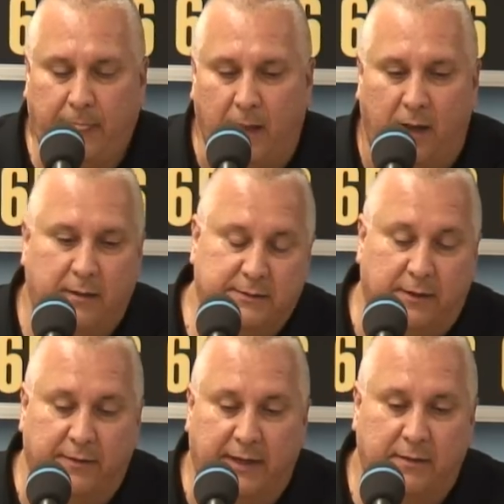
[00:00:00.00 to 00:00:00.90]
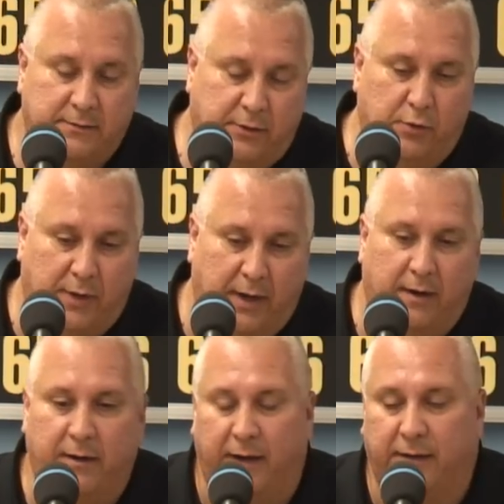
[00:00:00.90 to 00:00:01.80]
uh, sorry, Q K
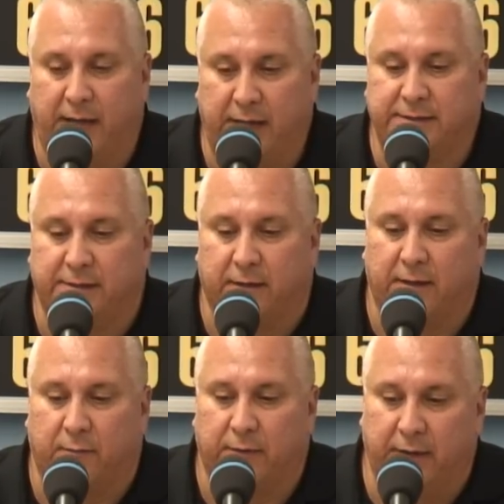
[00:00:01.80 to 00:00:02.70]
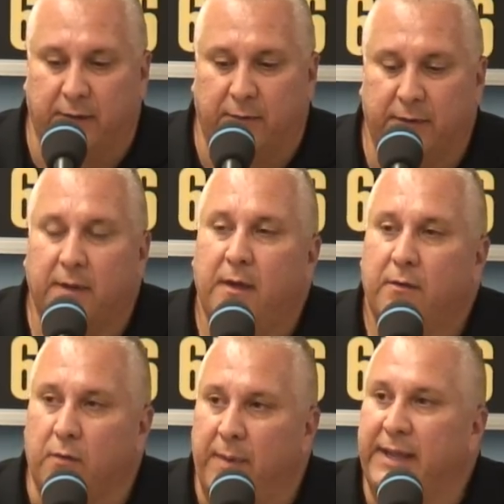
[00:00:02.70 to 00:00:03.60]
R and K C R that we're dealing with
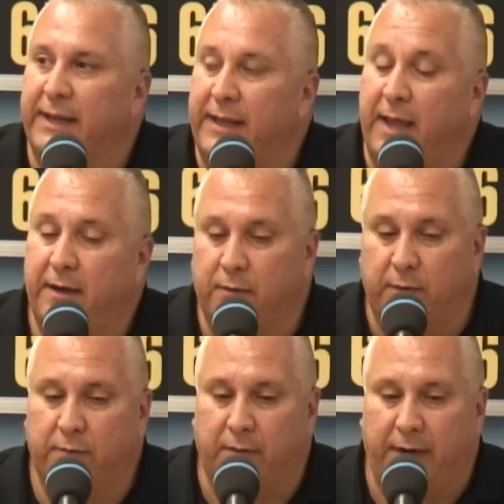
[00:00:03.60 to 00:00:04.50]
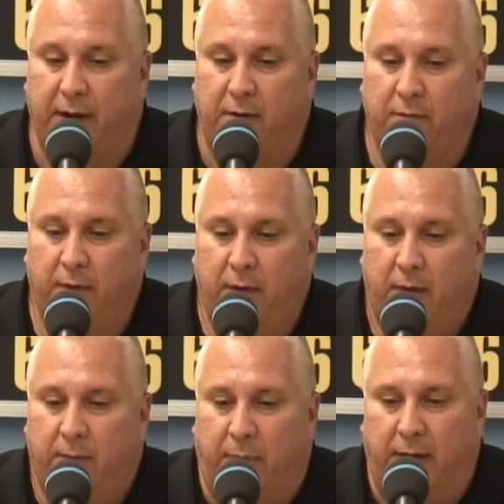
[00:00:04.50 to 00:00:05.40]
Quebec and Canada with right now,
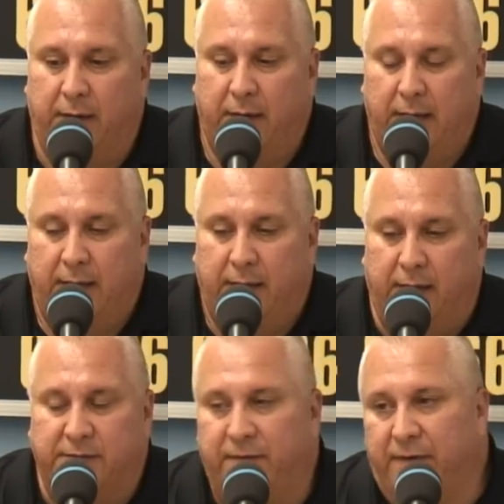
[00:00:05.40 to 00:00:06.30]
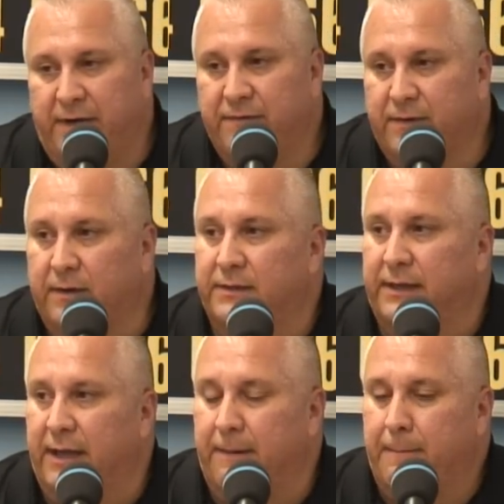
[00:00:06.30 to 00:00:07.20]
but it's very difficult
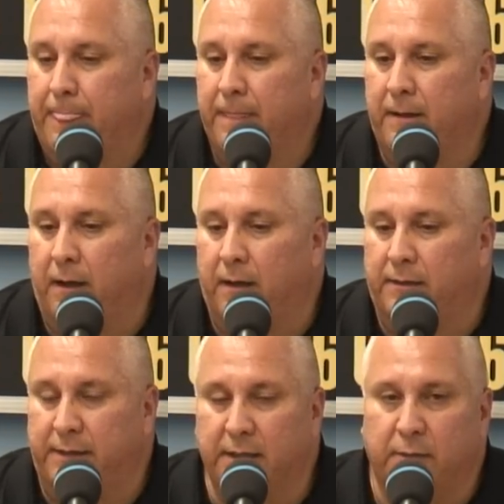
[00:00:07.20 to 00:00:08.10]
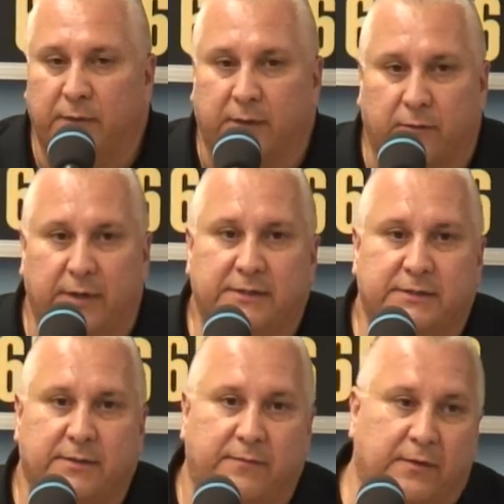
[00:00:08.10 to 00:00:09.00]
again. Uh, dealing with the
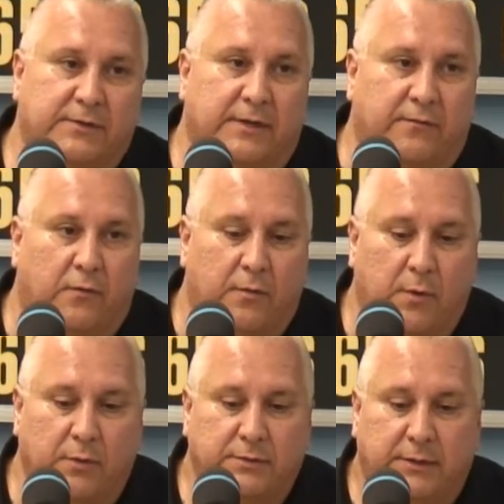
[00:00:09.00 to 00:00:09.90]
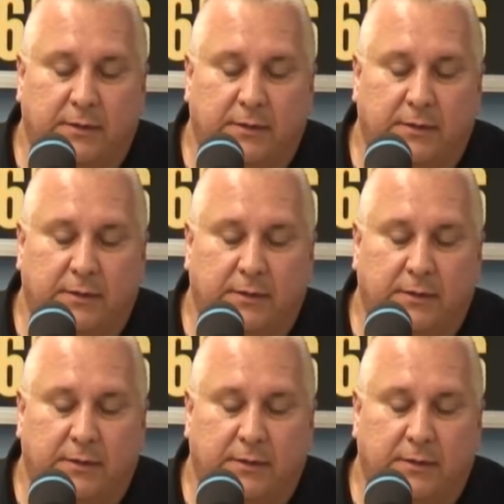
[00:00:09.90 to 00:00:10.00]
criticism first and foremost,